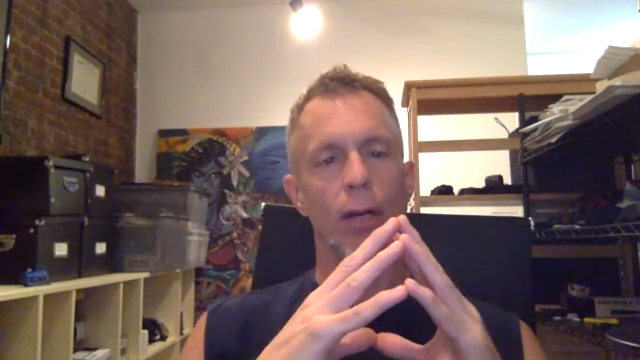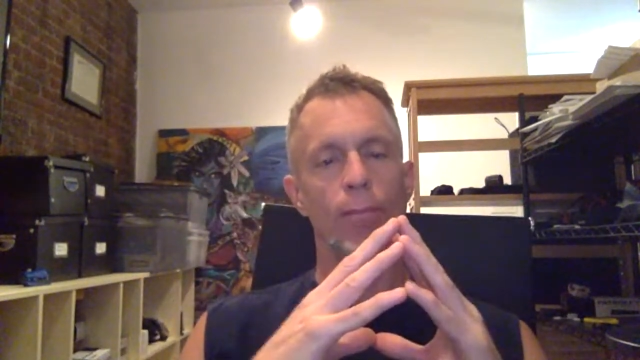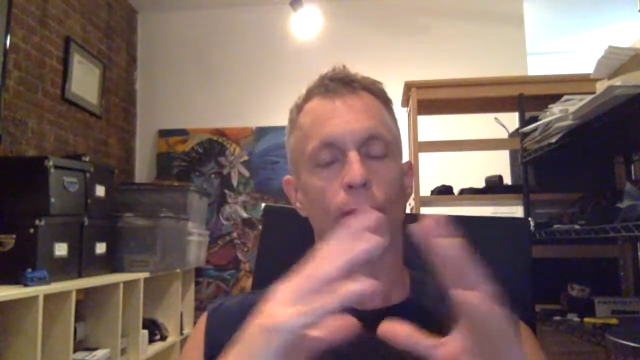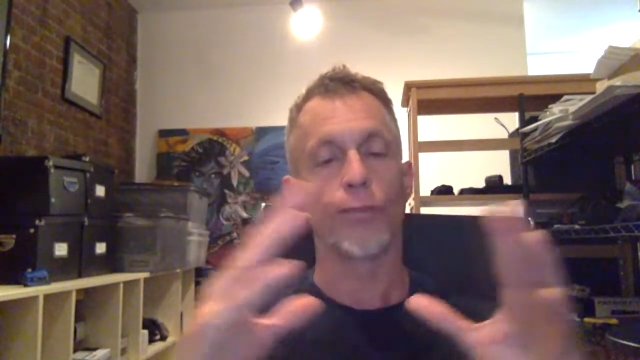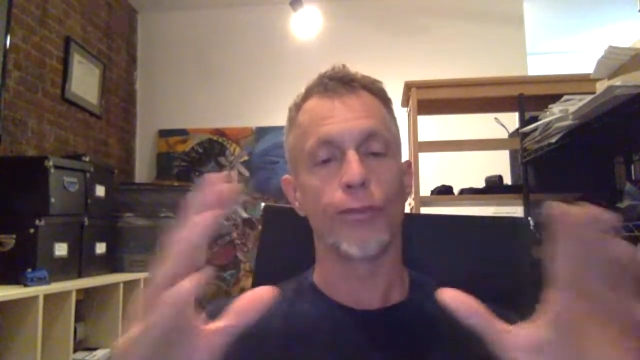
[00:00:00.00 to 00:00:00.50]

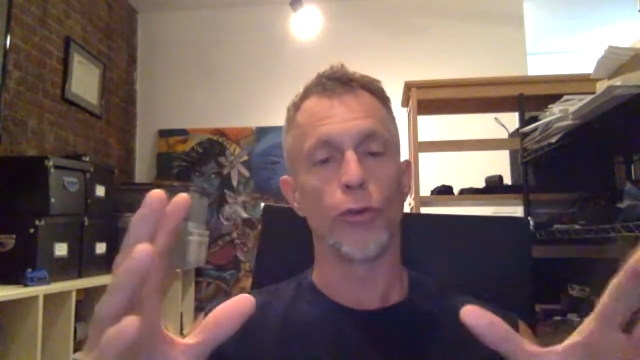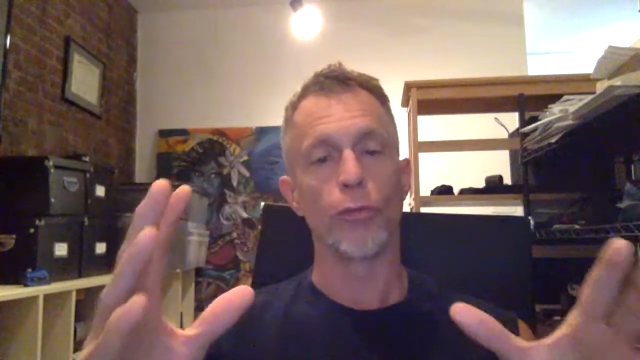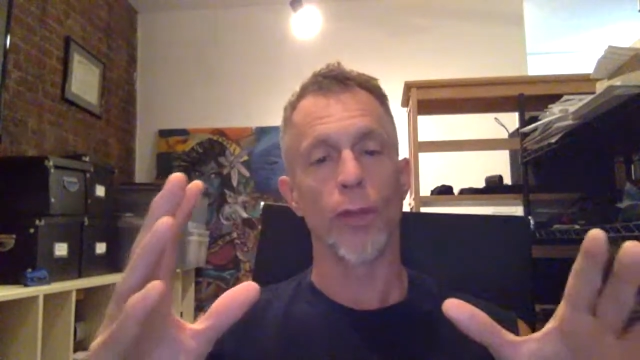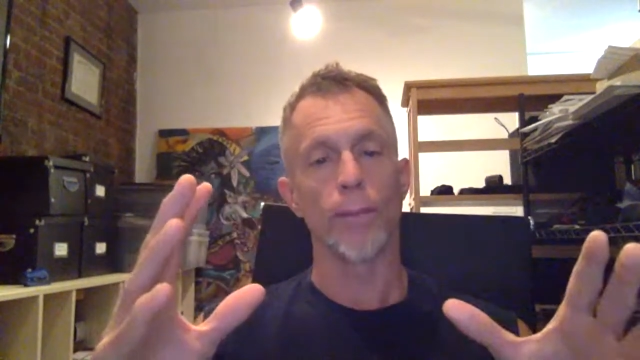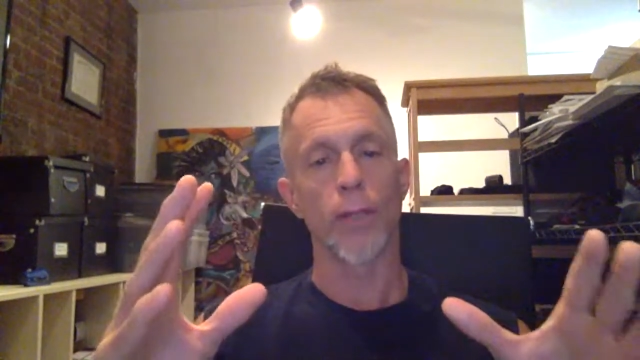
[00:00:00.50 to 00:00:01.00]

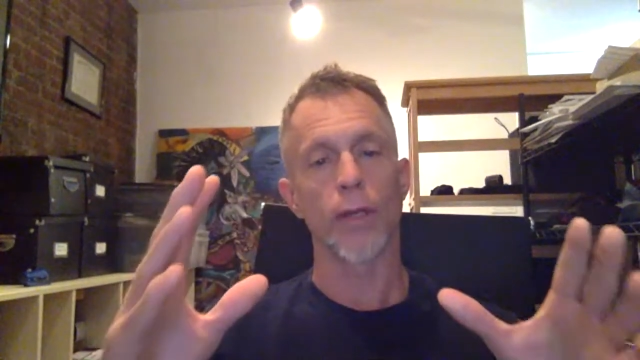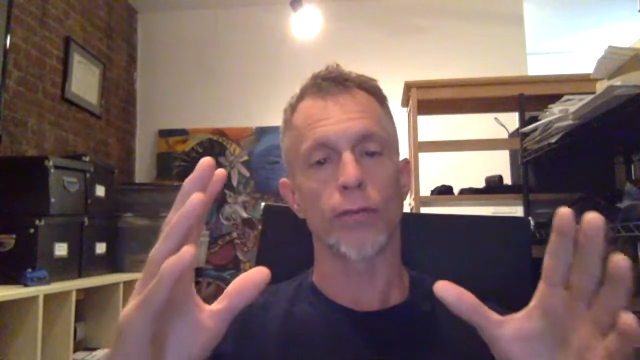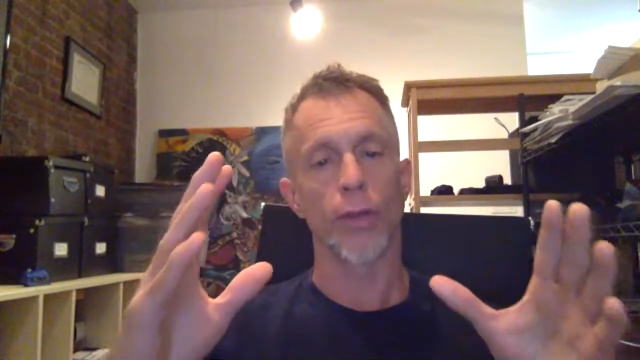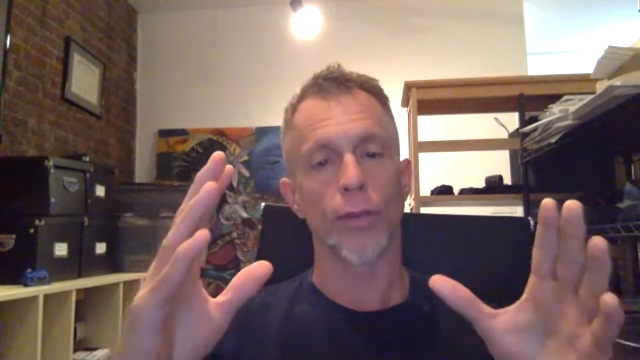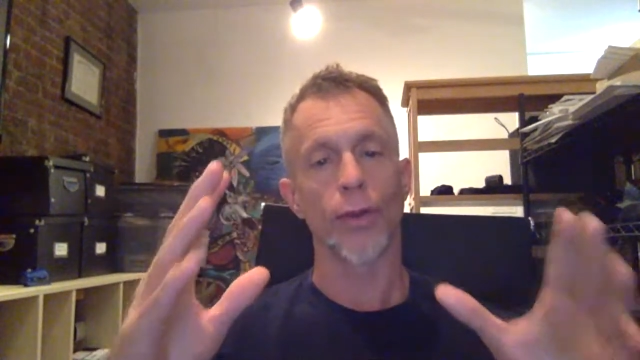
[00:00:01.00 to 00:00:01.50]
assumed that because
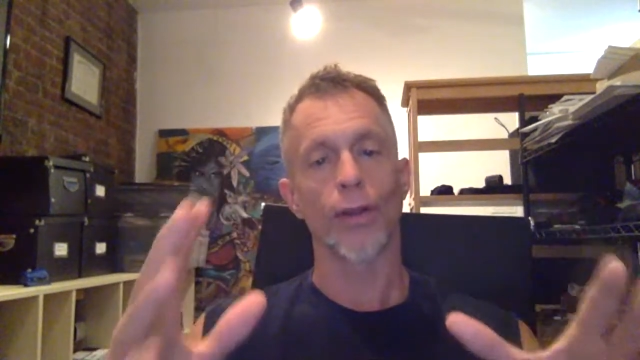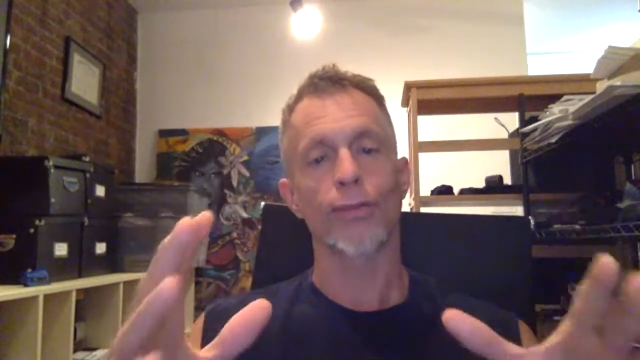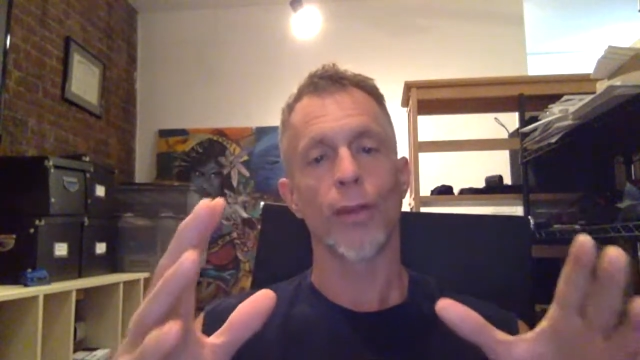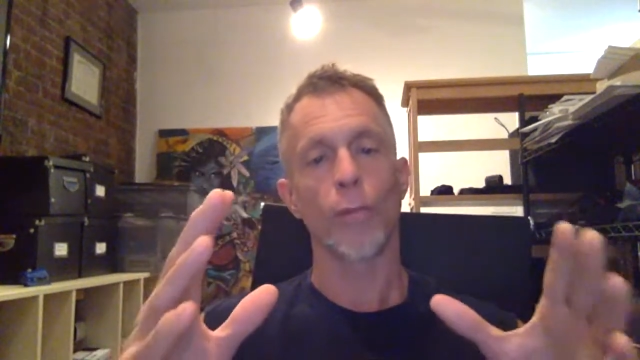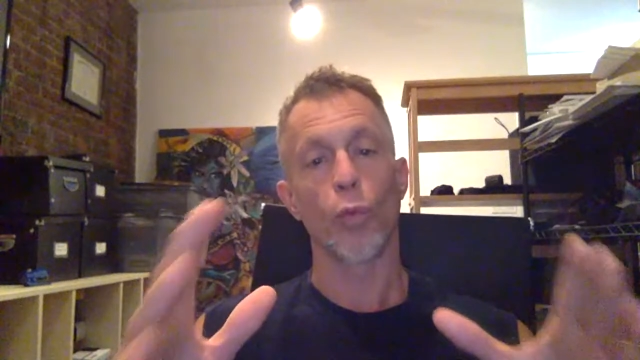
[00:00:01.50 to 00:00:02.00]
Andres
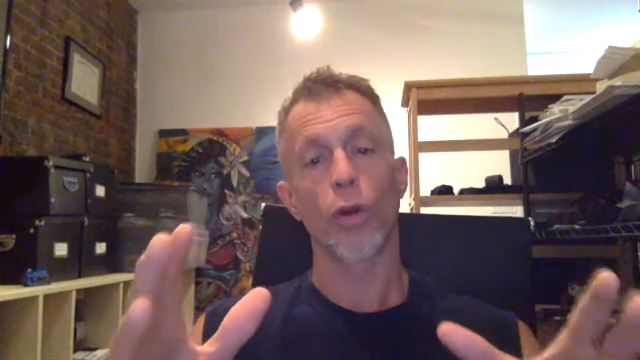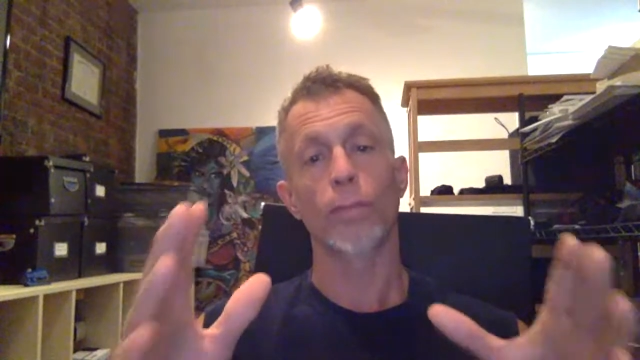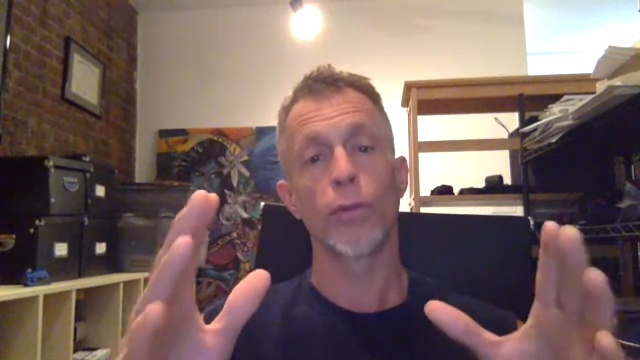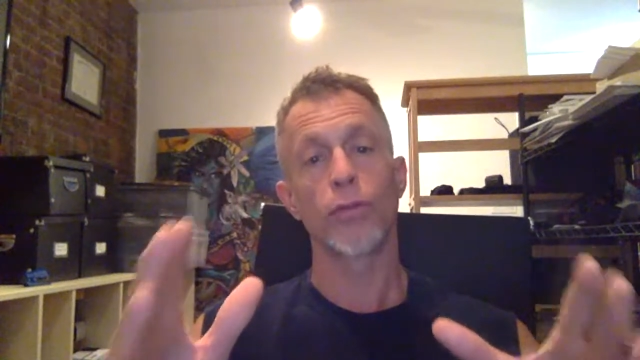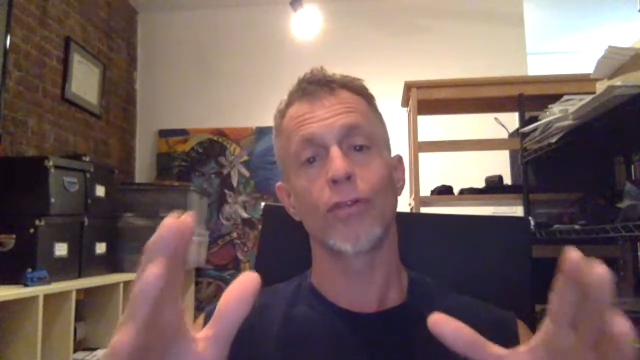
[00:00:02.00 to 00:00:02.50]
had
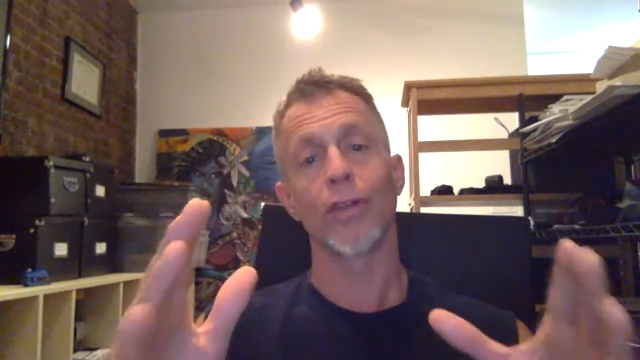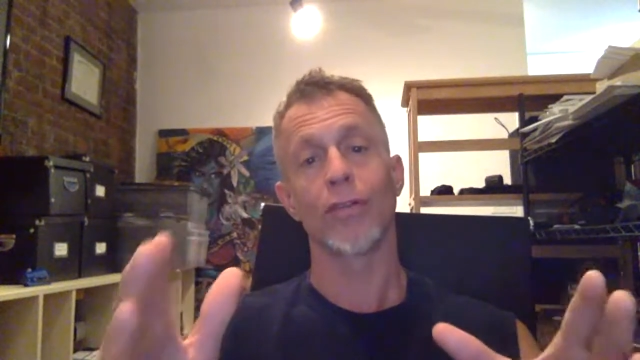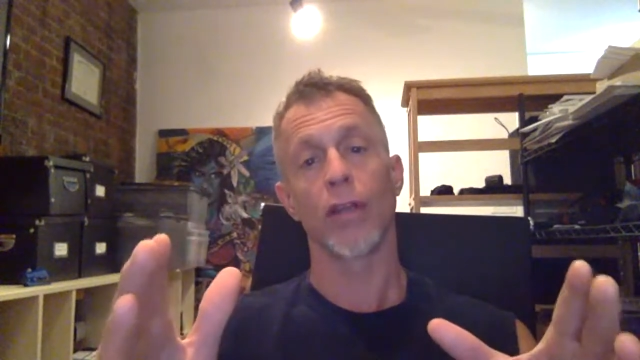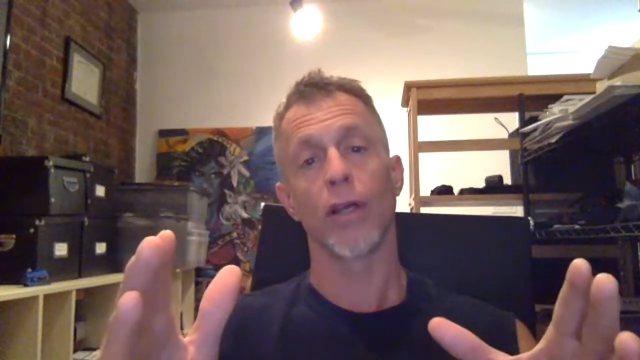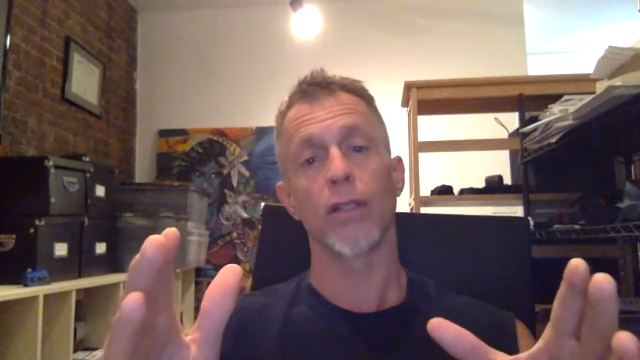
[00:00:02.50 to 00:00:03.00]
work boots in his
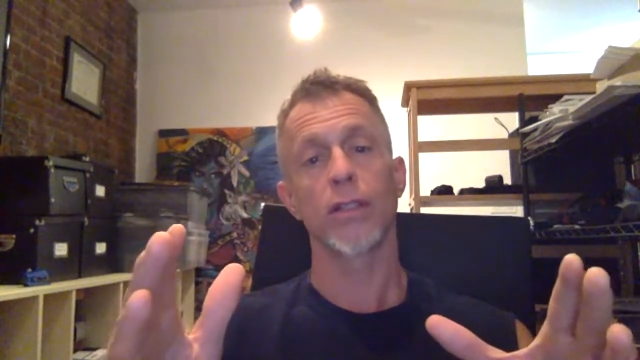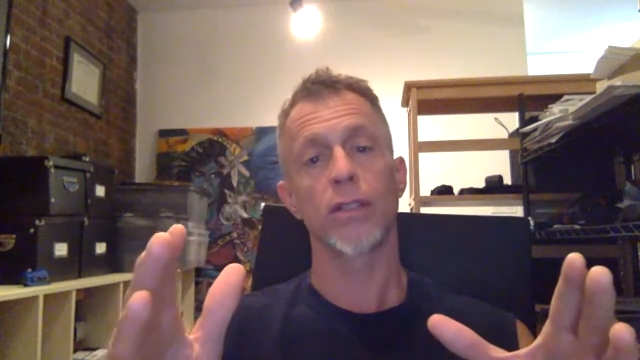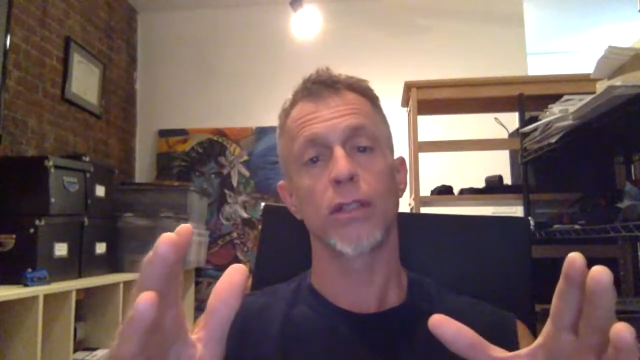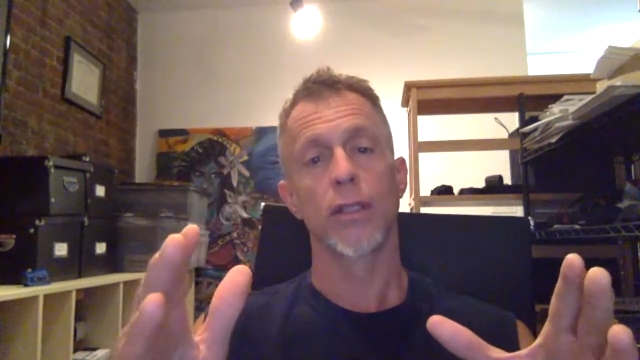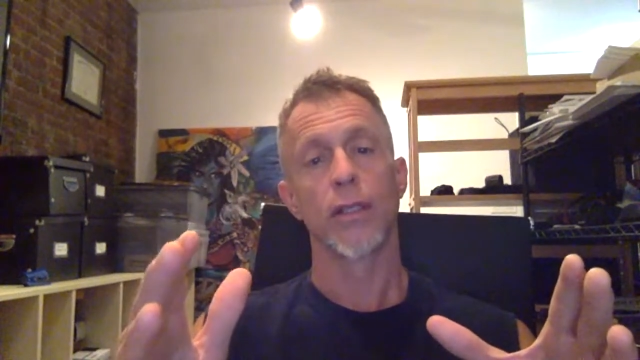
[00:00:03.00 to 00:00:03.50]
luggage,